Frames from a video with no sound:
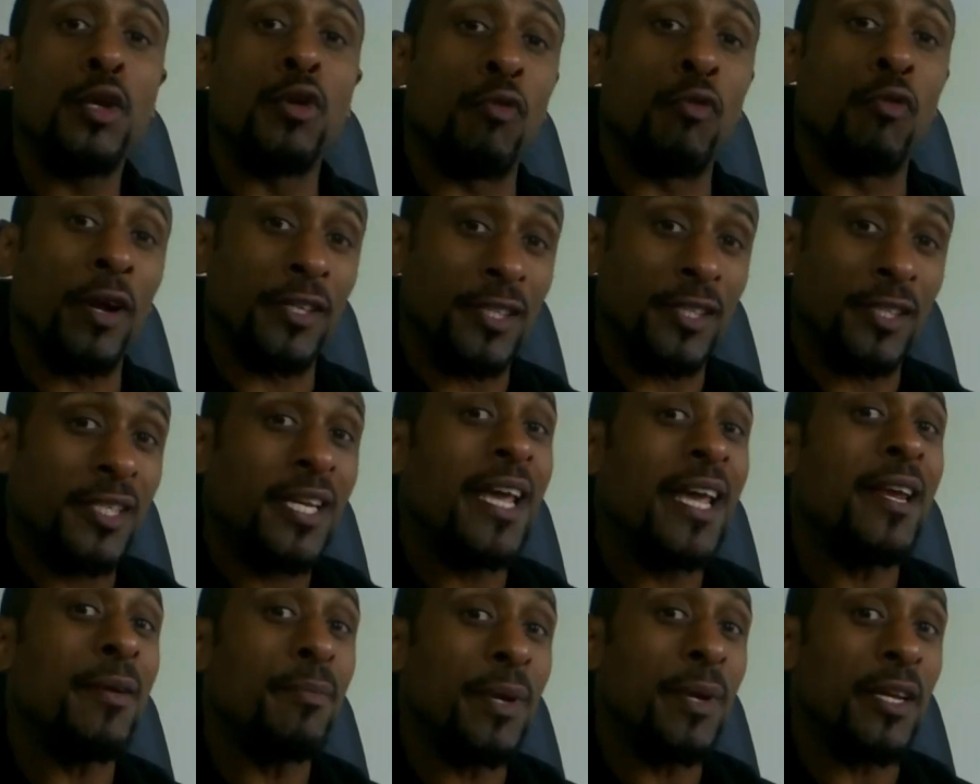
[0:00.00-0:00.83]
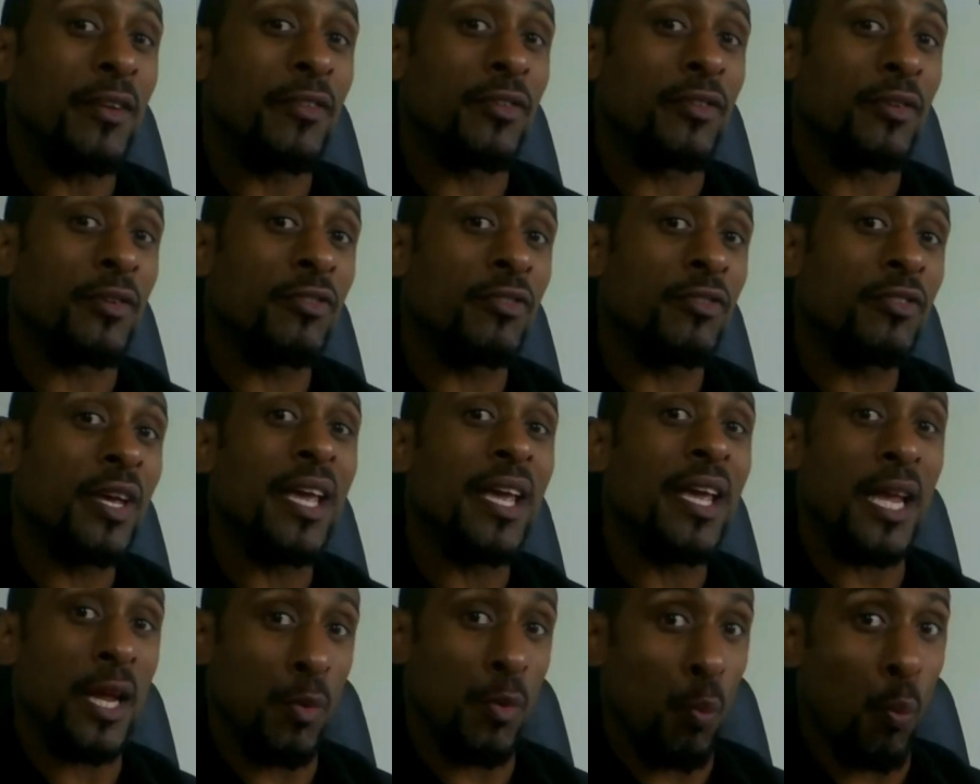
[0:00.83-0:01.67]
You run 10 meters
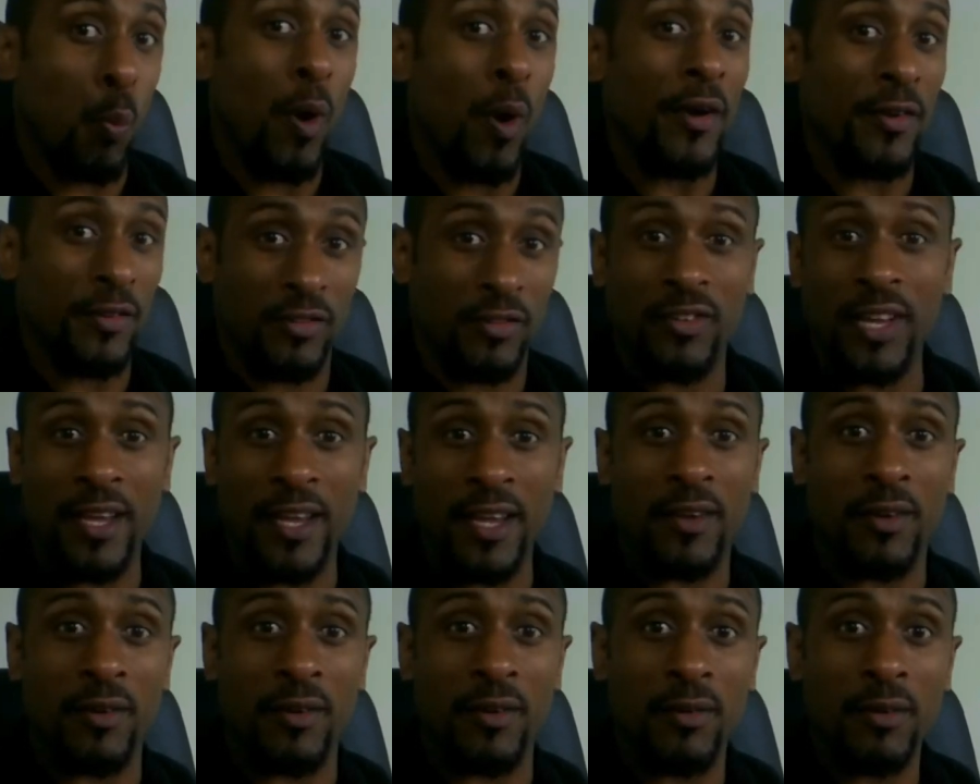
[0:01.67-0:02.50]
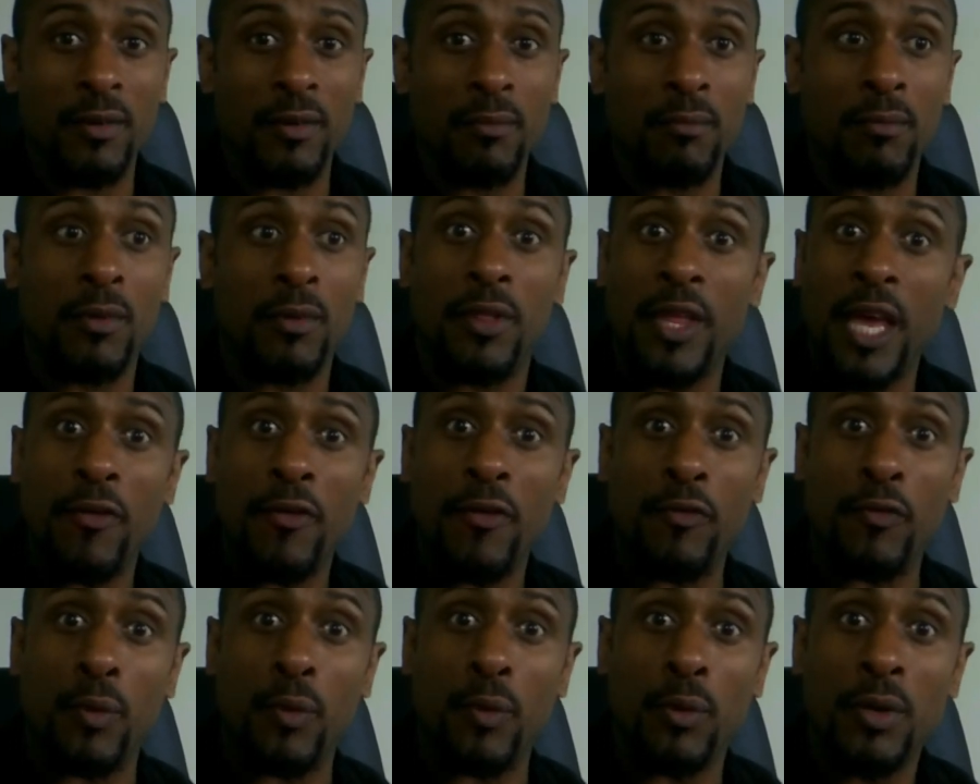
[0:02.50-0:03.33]
in one second,
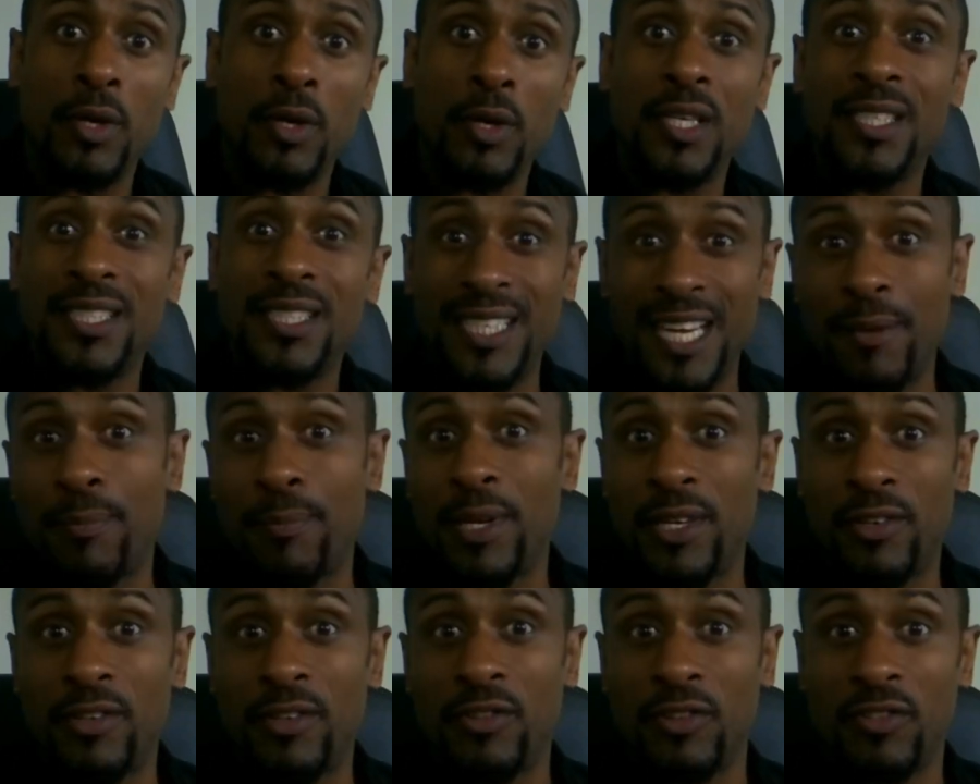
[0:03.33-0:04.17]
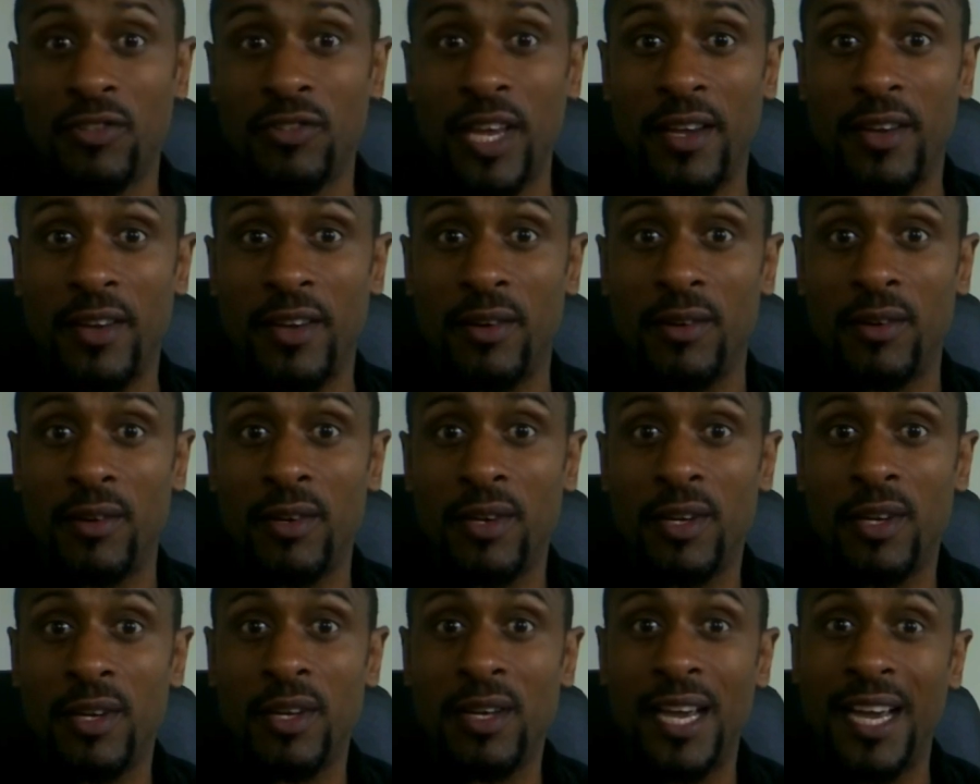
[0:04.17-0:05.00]
therefore 10 meters a second,
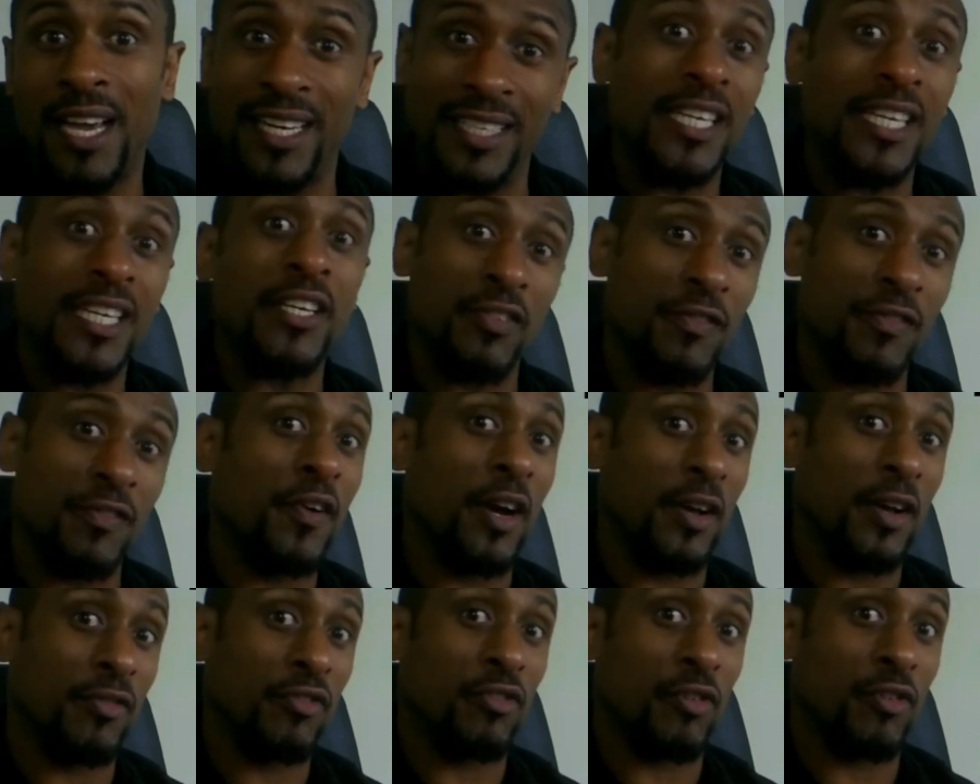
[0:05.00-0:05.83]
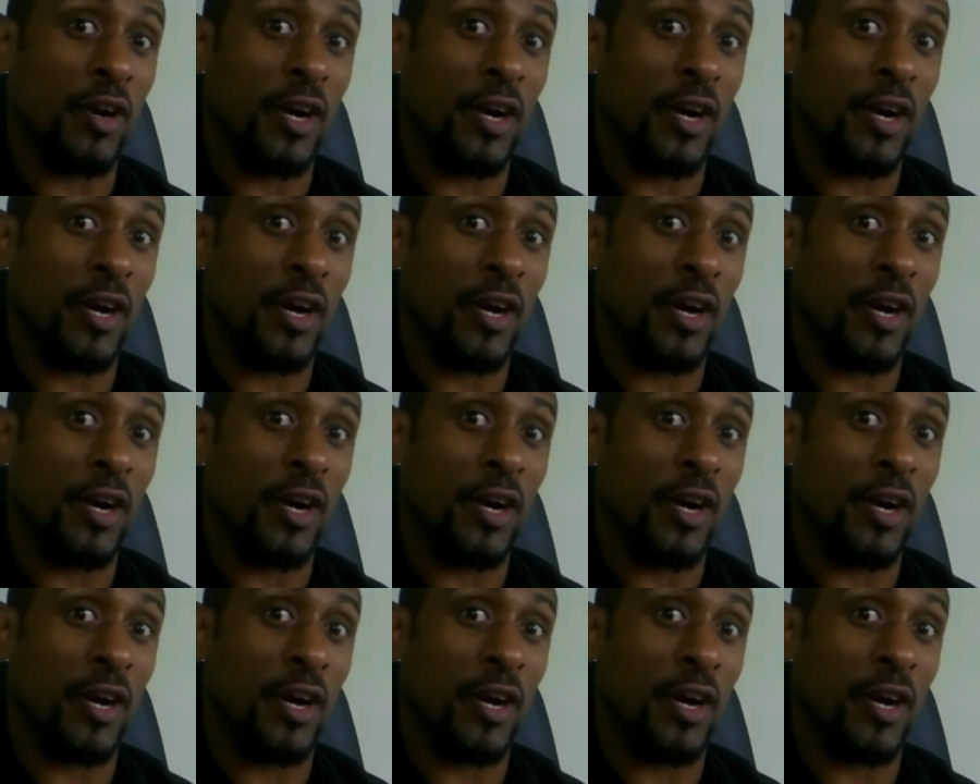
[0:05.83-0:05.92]
and it takes you five